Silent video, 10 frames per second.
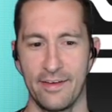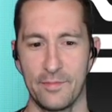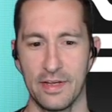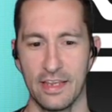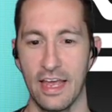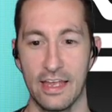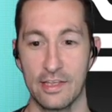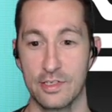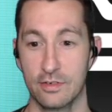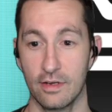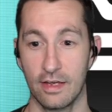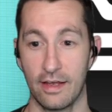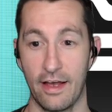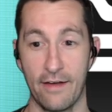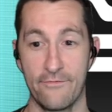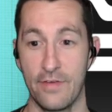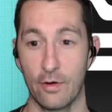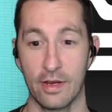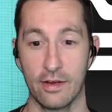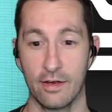But yeah, it's a
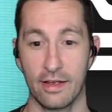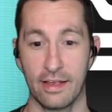very,